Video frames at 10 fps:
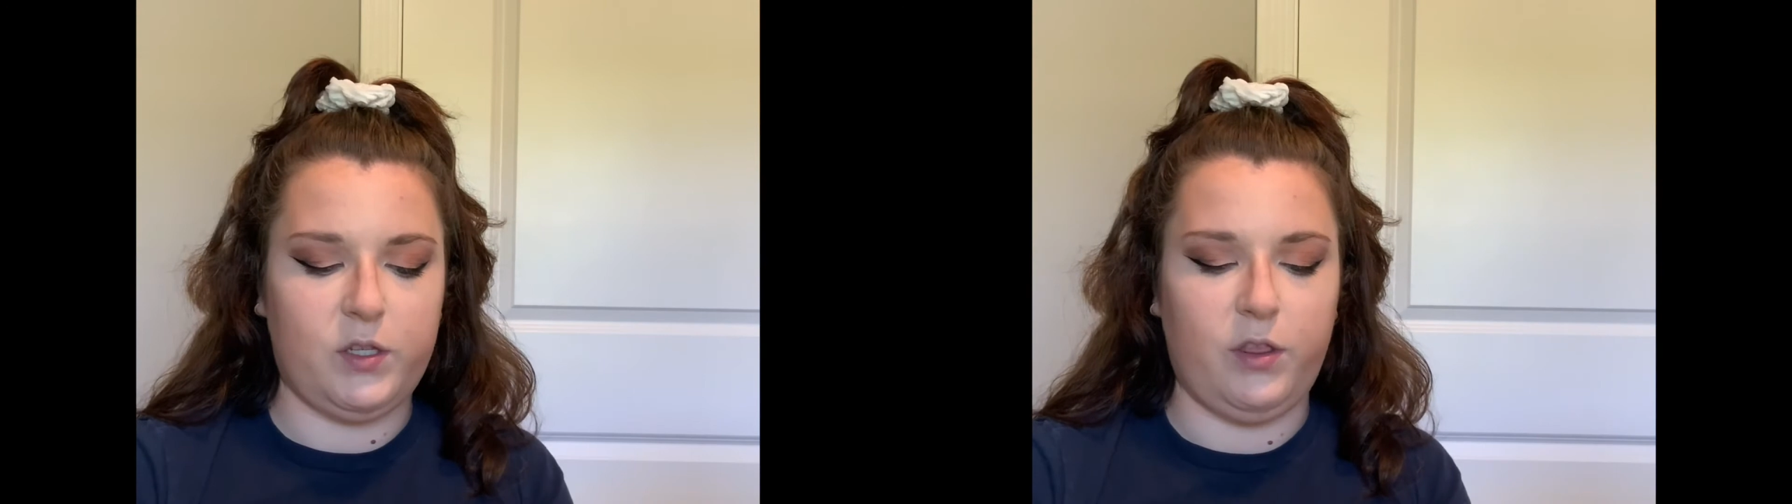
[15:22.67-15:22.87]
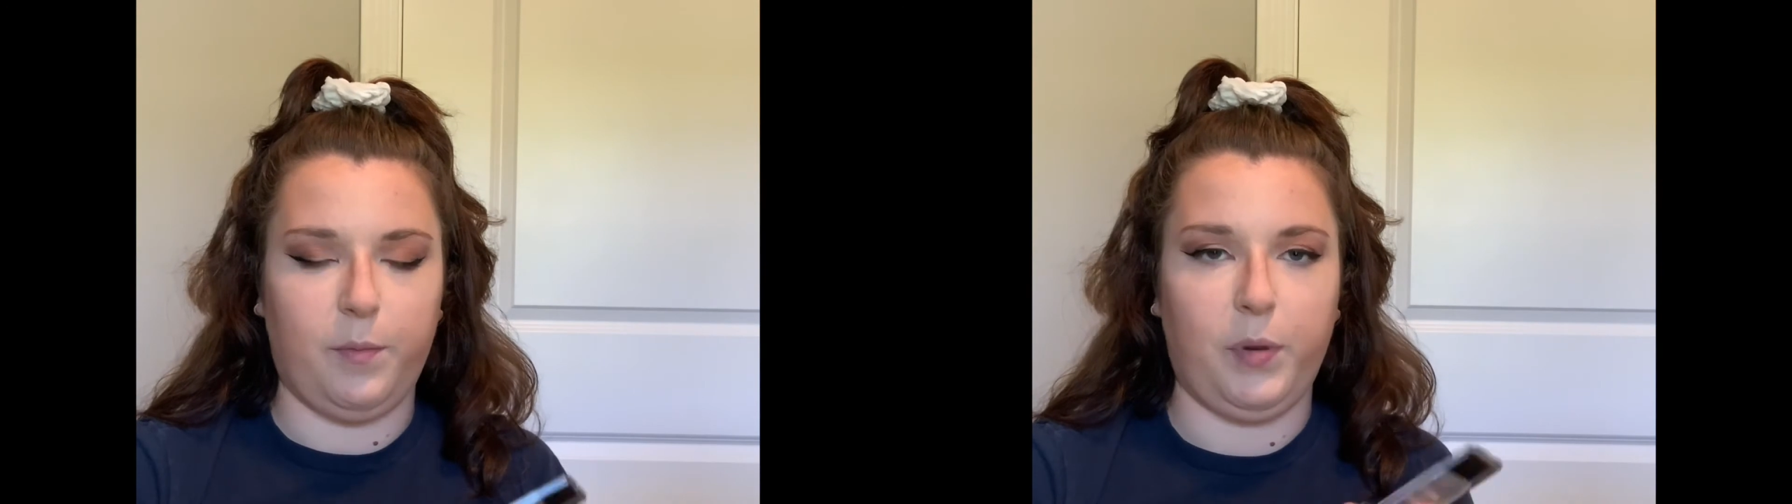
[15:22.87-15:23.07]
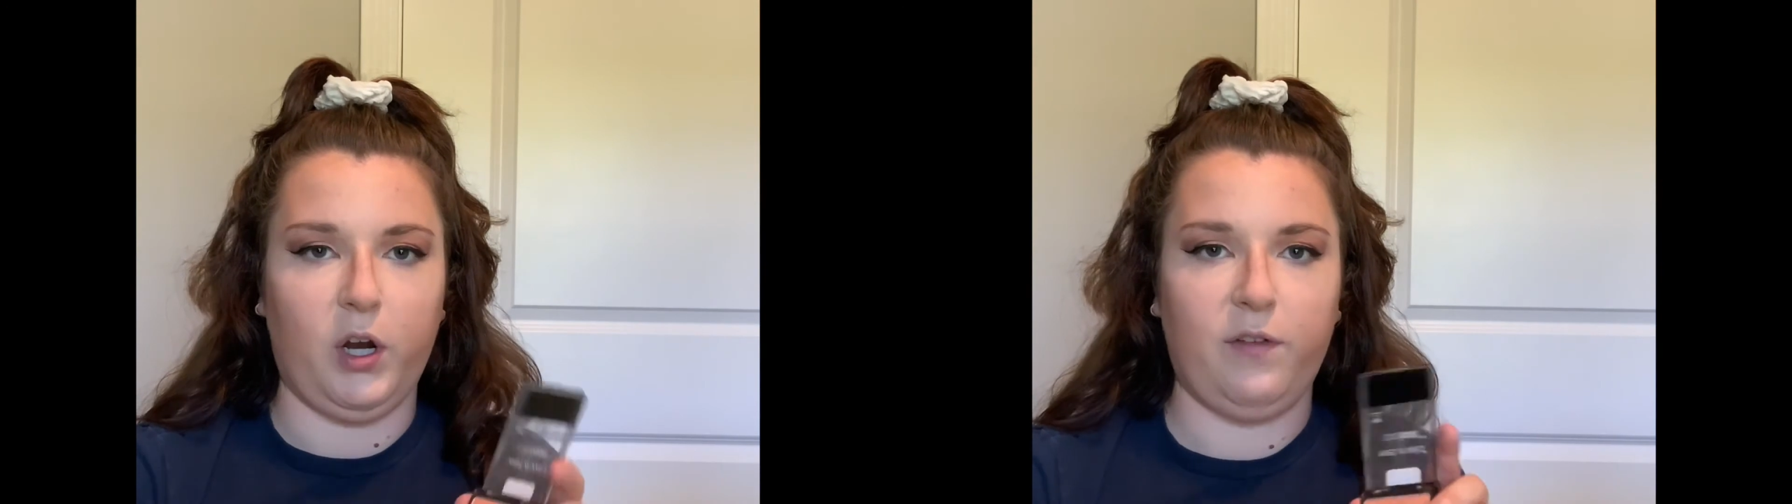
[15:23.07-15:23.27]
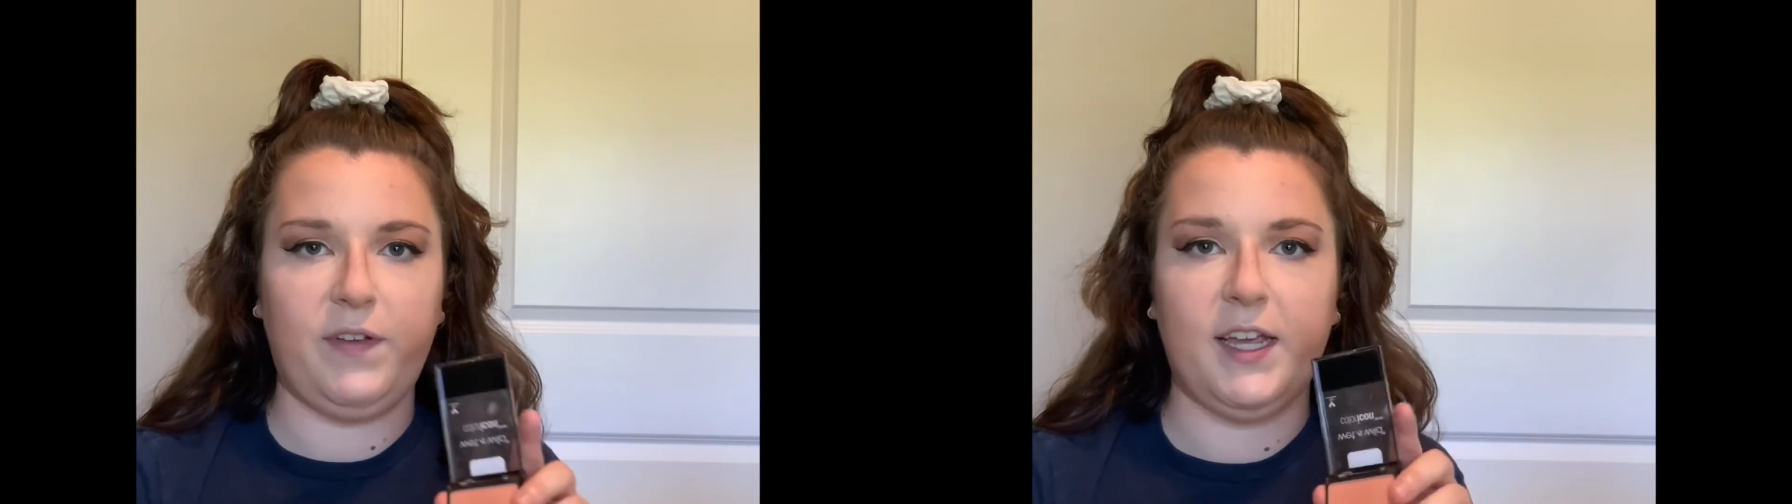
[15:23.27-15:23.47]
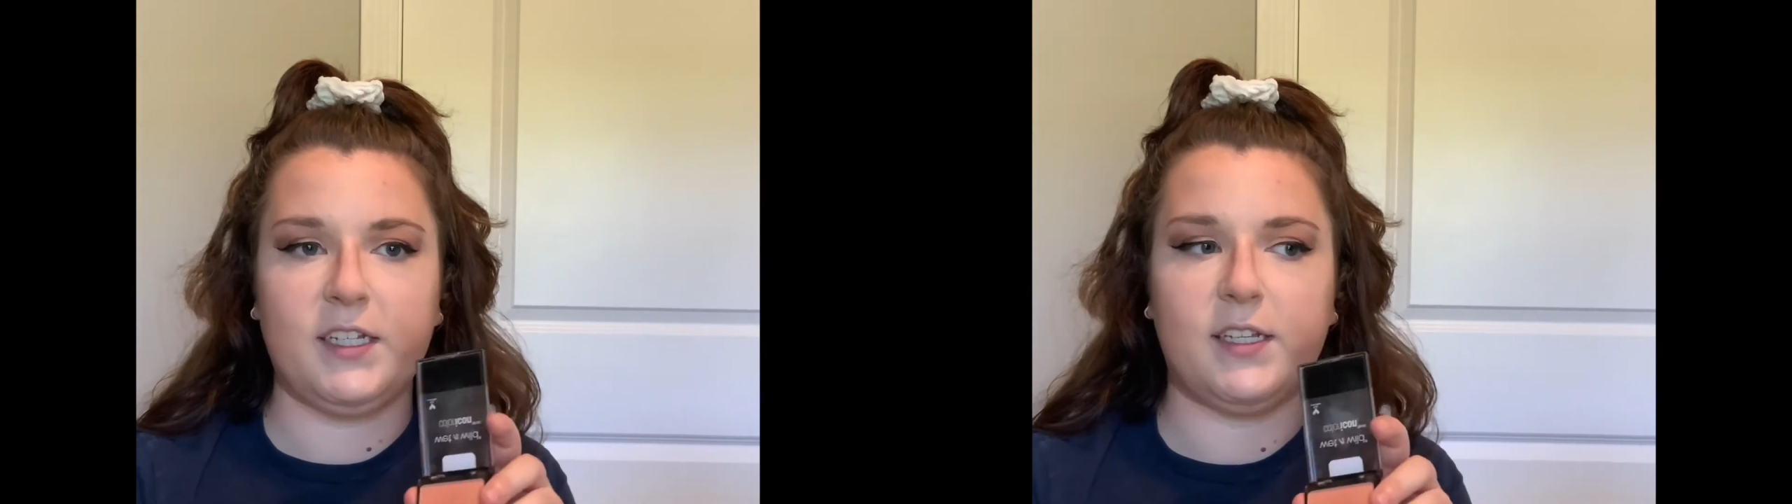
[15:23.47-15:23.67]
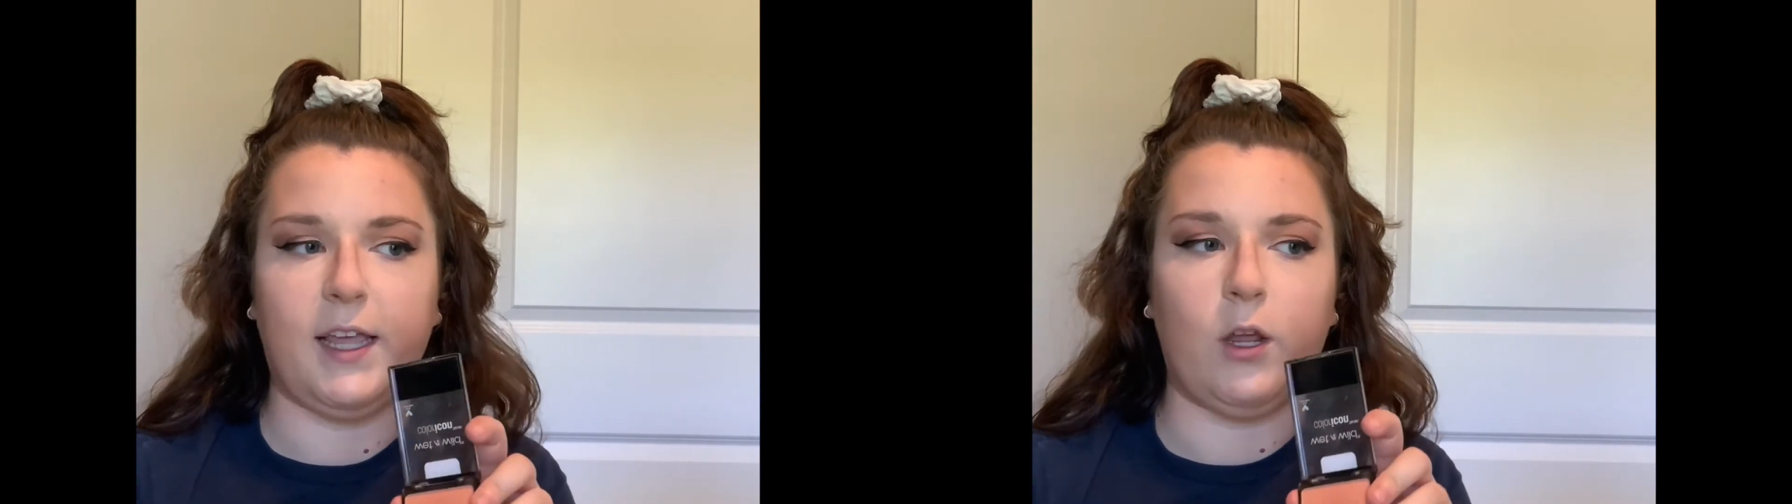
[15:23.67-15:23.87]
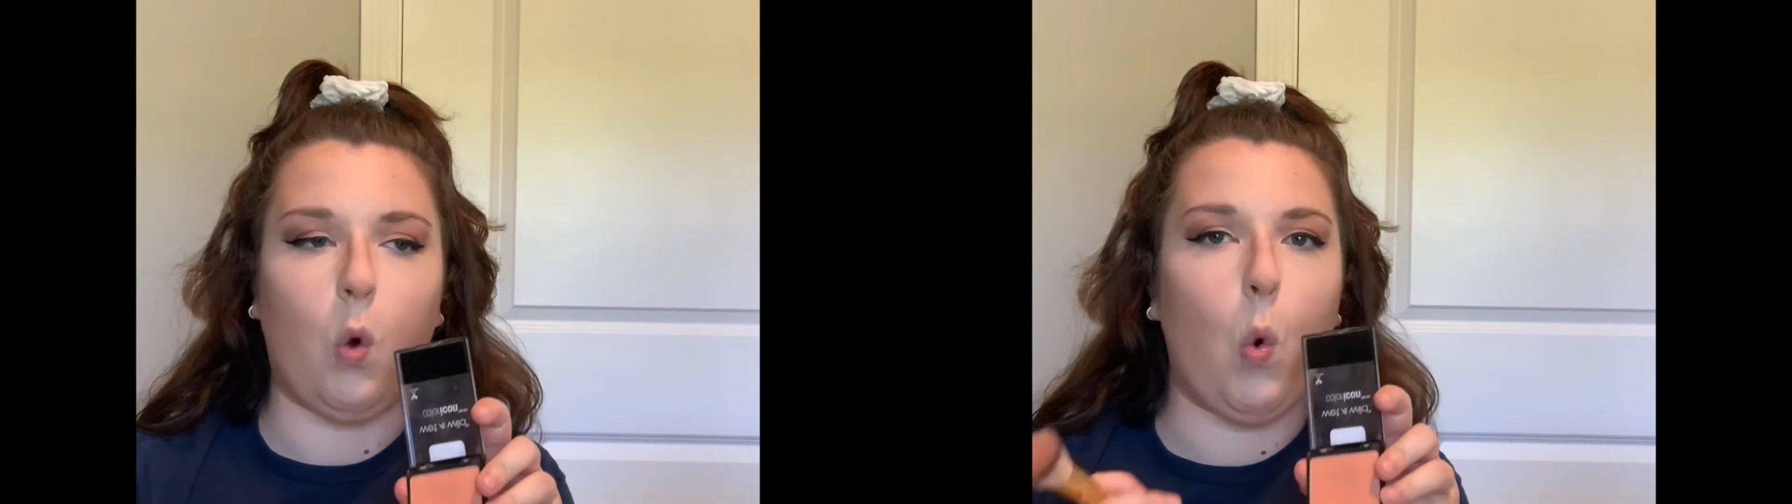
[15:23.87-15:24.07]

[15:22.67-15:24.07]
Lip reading: the perfect like